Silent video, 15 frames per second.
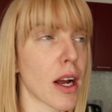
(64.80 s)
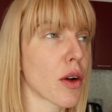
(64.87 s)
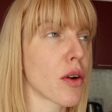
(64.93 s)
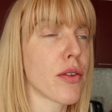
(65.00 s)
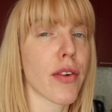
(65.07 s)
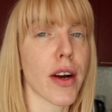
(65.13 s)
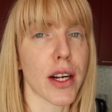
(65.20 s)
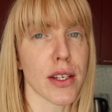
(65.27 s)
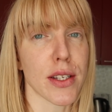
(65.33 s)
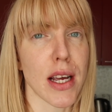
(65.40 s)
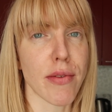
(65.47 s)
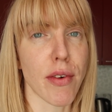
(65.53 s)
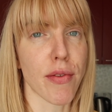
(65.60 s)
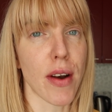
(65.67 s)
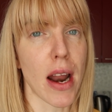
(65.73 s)
I couldn't find
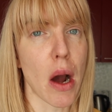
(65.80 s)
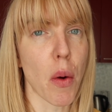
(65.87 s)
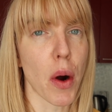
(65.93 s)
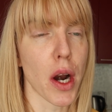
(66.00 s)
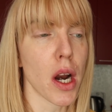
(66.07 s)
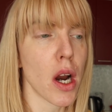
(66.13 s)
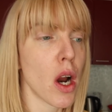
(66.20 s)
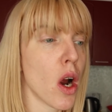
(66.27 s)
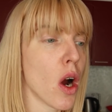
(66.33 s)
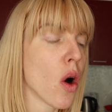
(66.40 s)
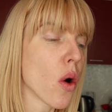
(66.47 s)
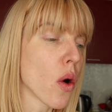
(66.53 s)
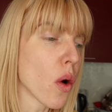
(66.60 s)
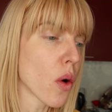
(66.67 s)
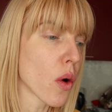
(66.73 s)
cassava flour
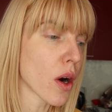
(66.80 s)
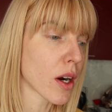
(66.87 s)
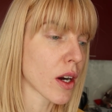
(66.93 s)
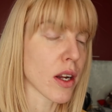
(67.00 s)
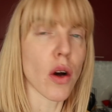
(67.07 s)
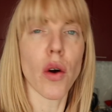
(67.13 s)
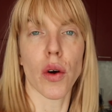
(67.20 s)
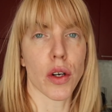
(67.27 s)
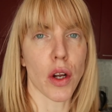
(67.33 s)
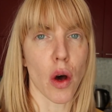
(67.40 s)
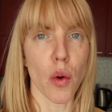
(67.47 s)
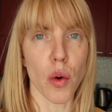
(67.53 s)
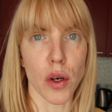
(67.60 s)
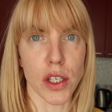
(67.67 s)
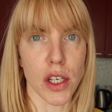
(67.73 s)
or the
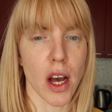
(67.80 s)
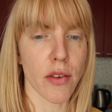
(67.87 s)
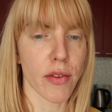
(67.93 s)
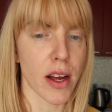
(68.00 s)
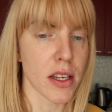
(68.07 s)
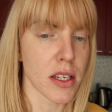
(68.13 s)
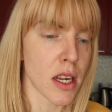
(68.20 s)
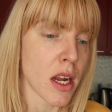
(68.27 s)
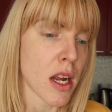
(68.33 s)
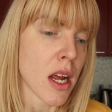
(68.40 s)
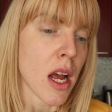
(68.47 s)
whole cassavas.